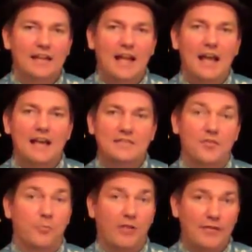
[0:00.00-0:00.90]
has
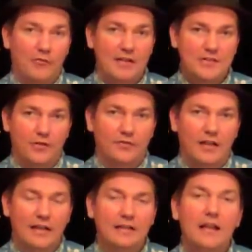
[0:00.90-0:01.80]
the Private Reserve
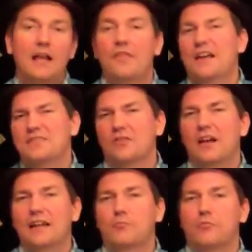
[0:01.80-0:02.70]
line. That's their
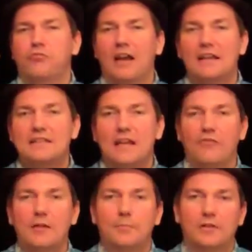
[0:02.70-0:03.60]
line of
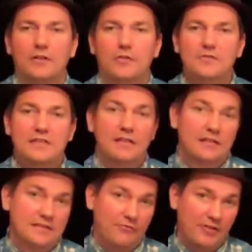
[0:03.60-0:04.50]
proprietary balloons,
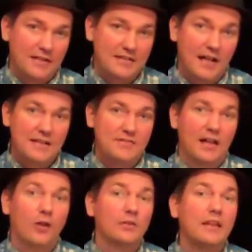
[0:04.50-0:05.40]
different designs
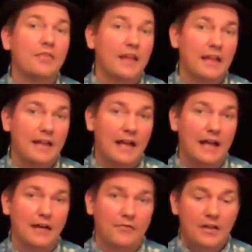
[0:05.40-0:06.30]
that only they
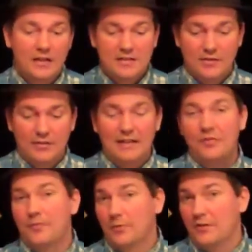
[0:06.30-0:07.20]
have. So to
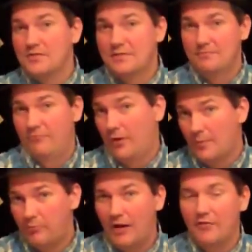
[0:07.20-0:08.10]
get the balloons from
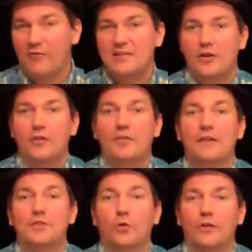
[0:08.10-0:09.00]
the Private Reserve, you
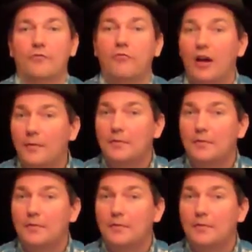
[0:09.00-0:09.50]
have to order from